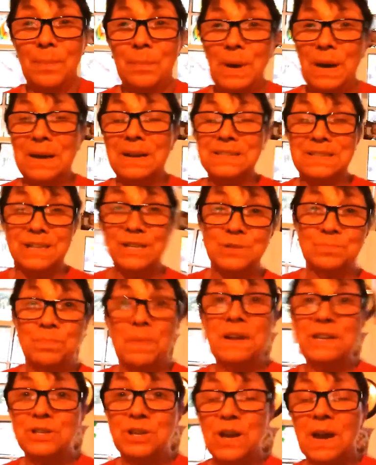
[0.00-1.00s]
I mean, it's a
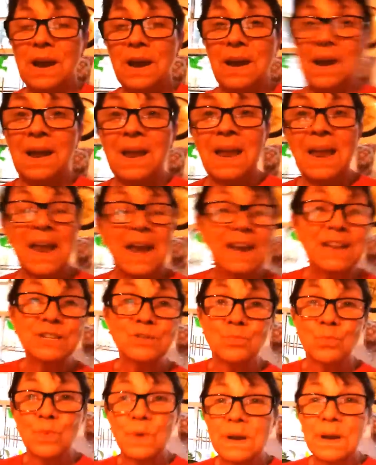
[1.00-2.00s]
sponge cake, and
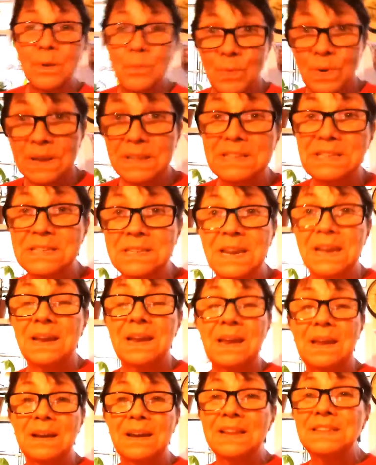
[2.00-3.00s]
it's really, really
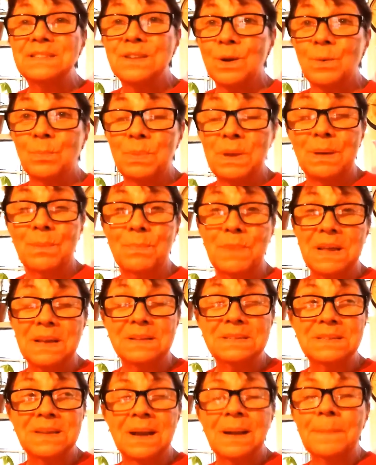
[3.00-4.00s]
sticky, and it's going to be a
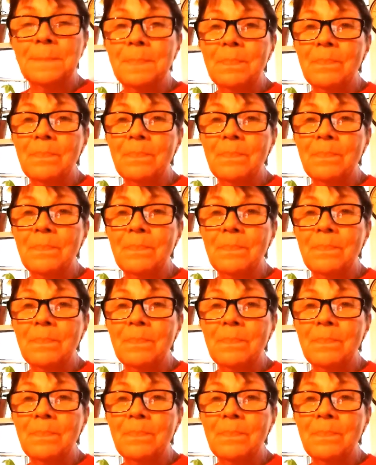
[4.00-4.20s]
mess.